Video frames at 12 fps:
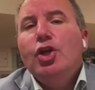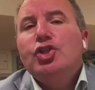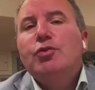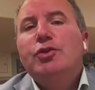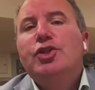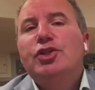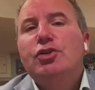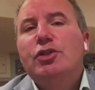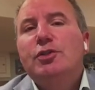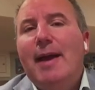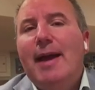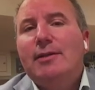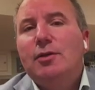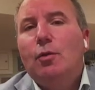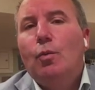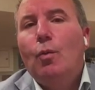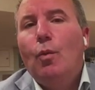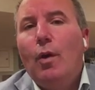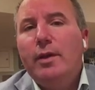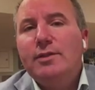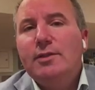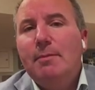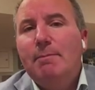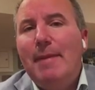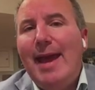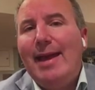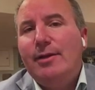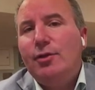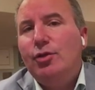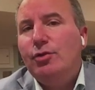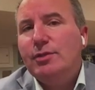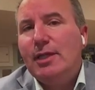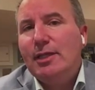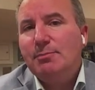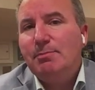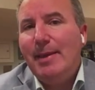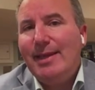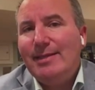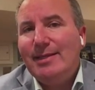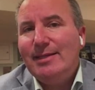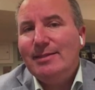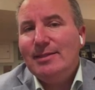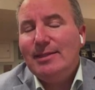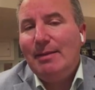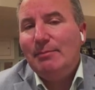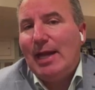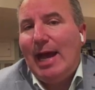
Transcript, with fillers: So it just goes back to what's the bad news that's baked into names.